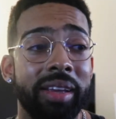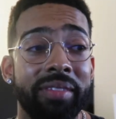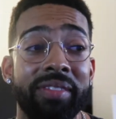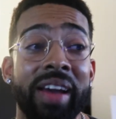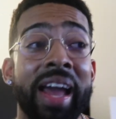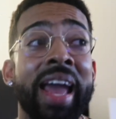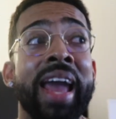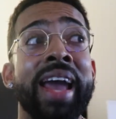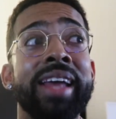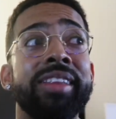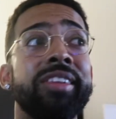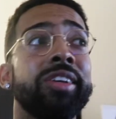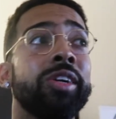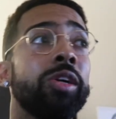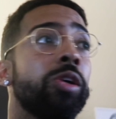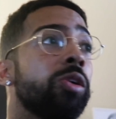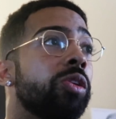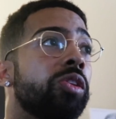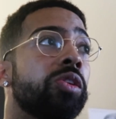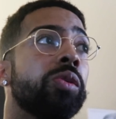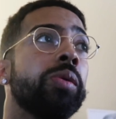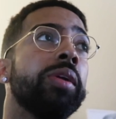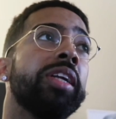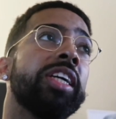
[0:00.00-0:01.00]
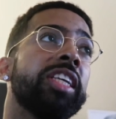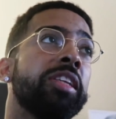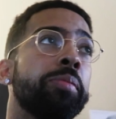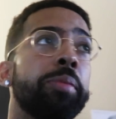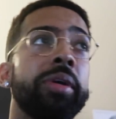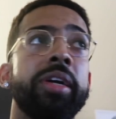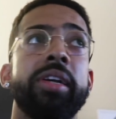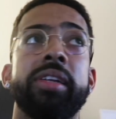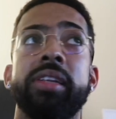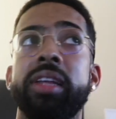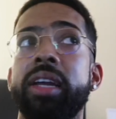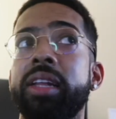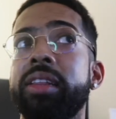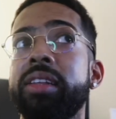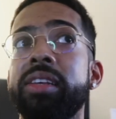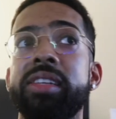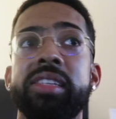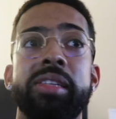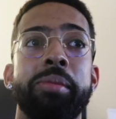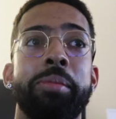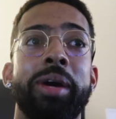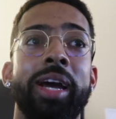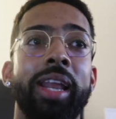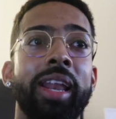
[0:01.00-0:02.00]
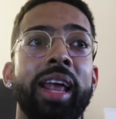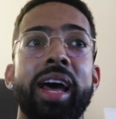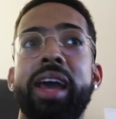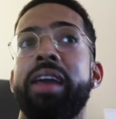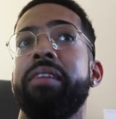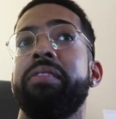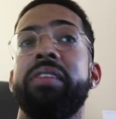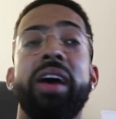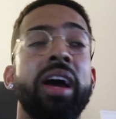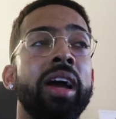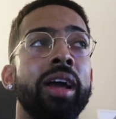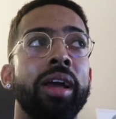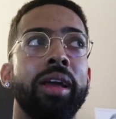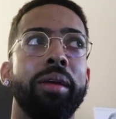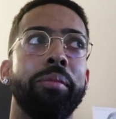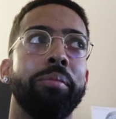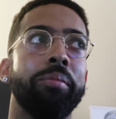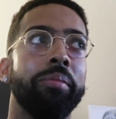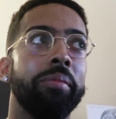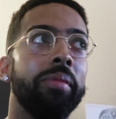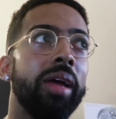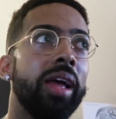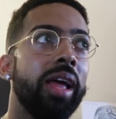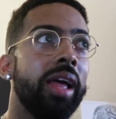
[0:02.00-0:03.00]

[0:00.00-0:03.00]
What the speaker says: if I had to go through an experience like this in my life, I'm